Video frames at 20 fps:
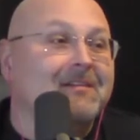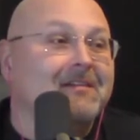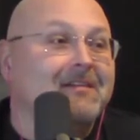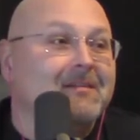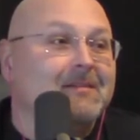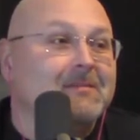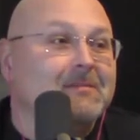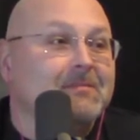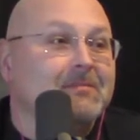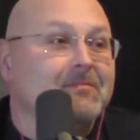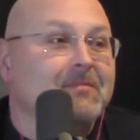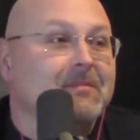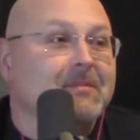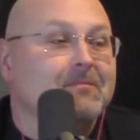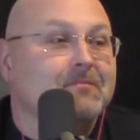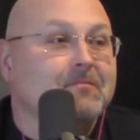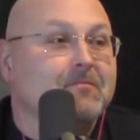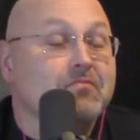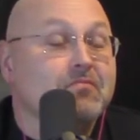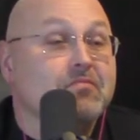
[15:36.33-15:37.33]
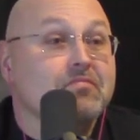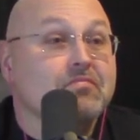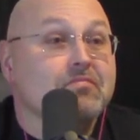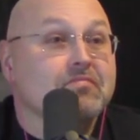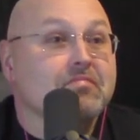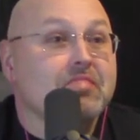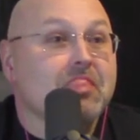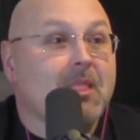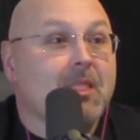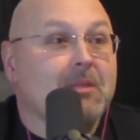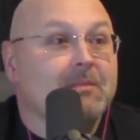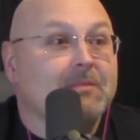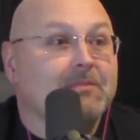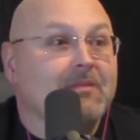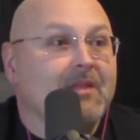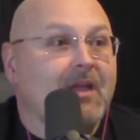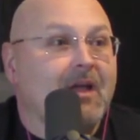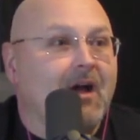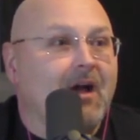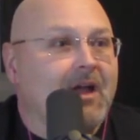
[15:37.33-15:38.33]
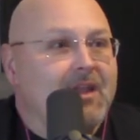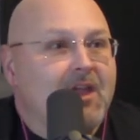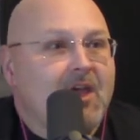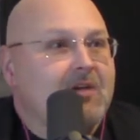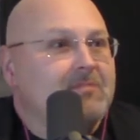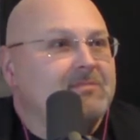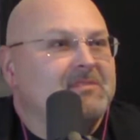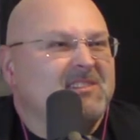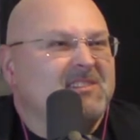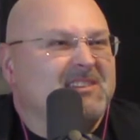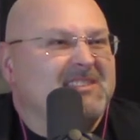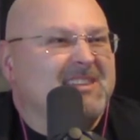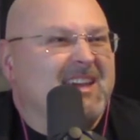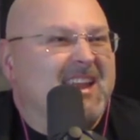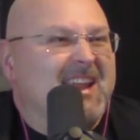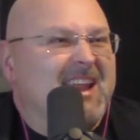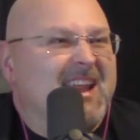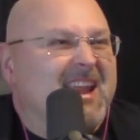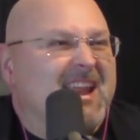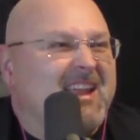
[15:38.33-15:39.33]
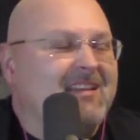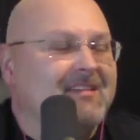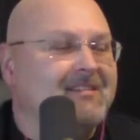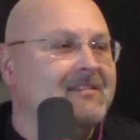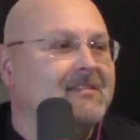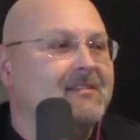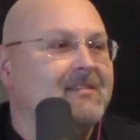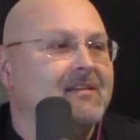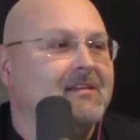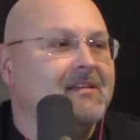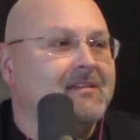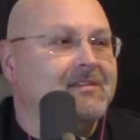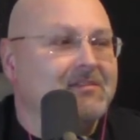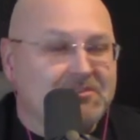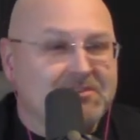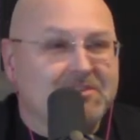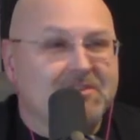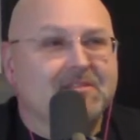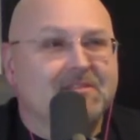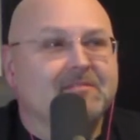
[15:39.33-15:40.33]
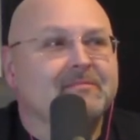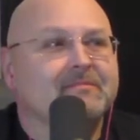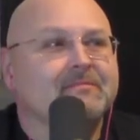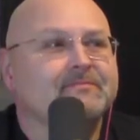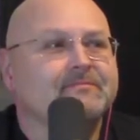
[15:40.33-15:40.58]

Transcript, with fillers: Hey, Stryper, new album. I know. I'm so excited. Did I? You did.